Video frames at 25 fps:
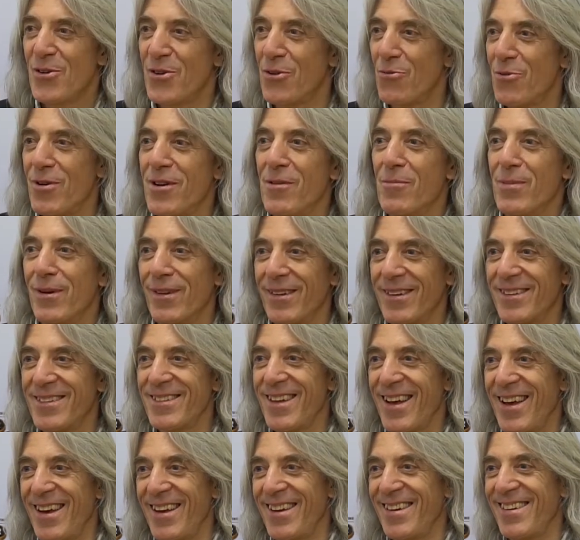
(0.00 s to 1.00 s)
To
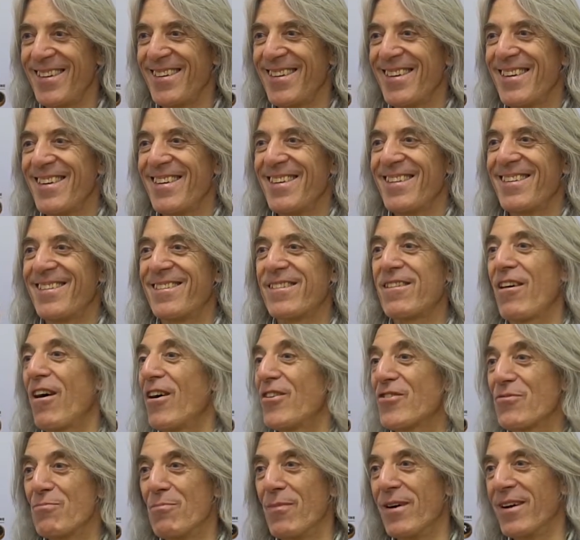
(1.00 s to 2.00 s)
rehabilitate
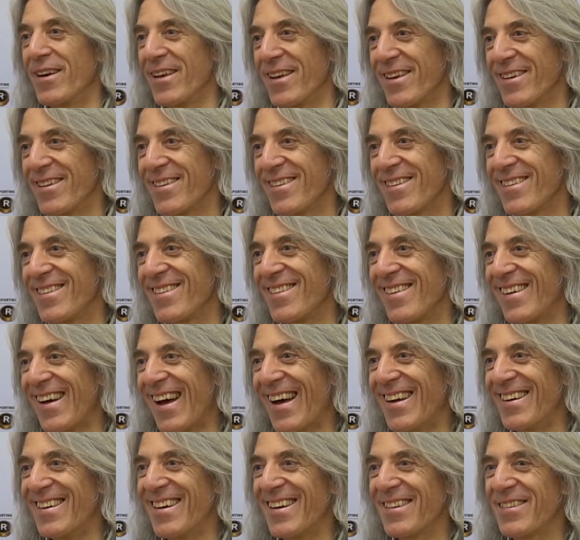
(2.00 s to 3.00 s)
costs money. Mm-hmm.
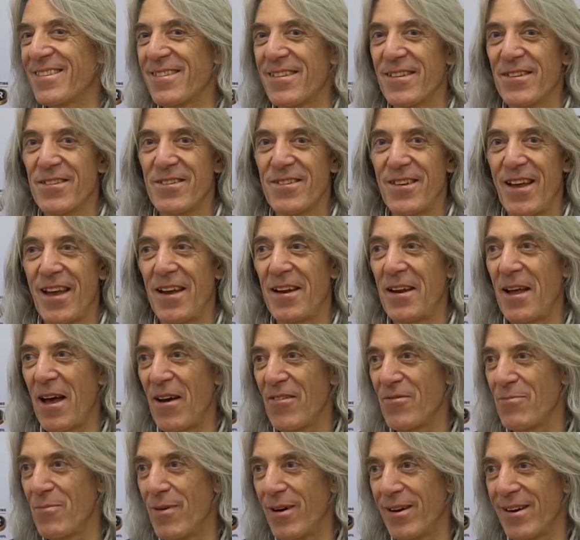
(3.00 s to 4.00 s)
And does the state
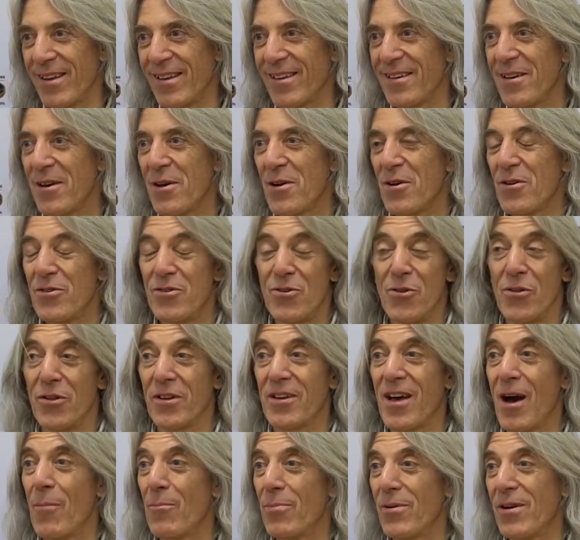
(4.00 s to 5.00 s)
have money? Do the
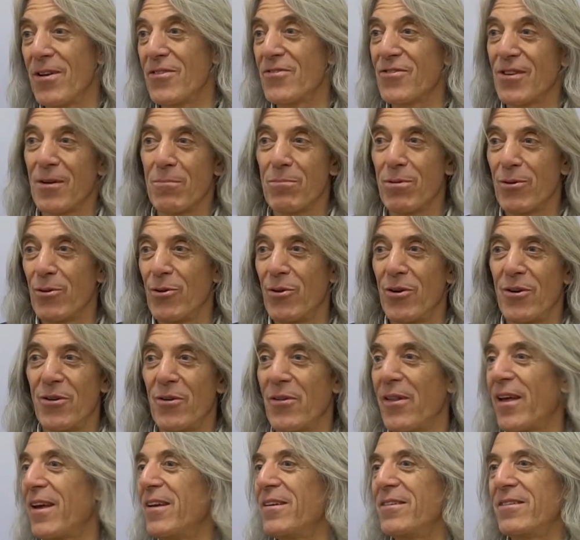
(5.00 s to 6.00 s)
companies that pollute, or
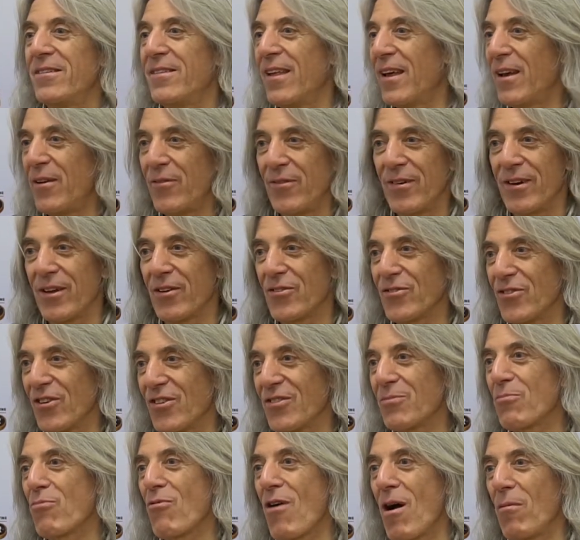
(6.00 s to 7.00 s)
they even
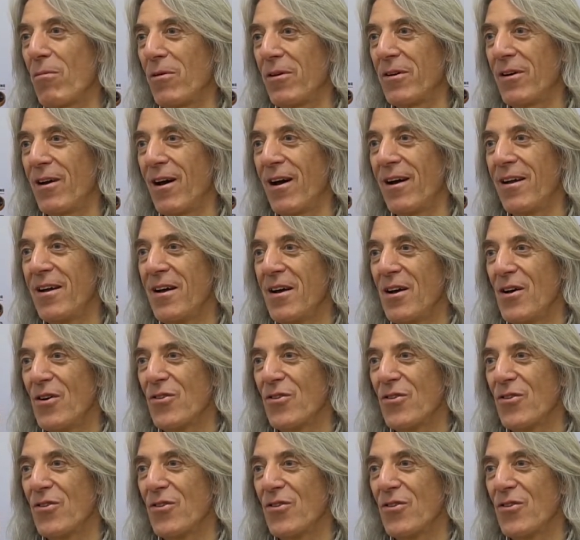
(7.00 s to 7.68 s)
exist? Probably not.